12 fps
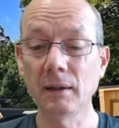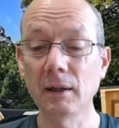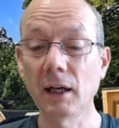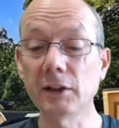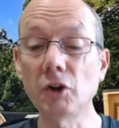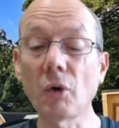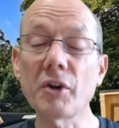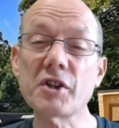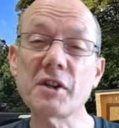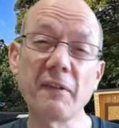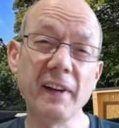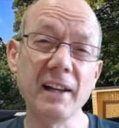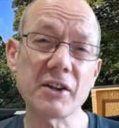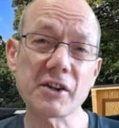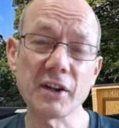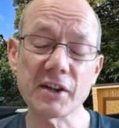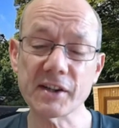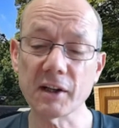Acknowledge the fears and
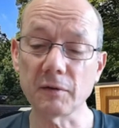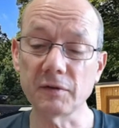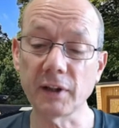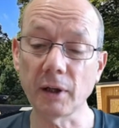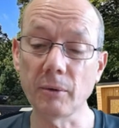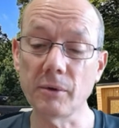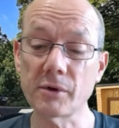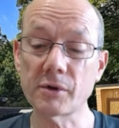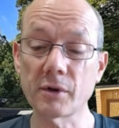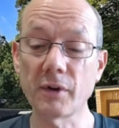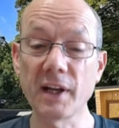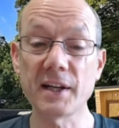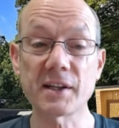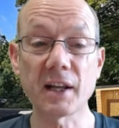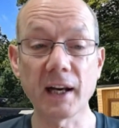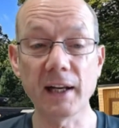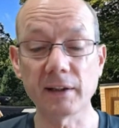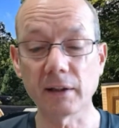the self-doubts that it's
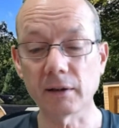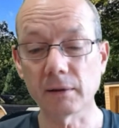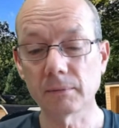created.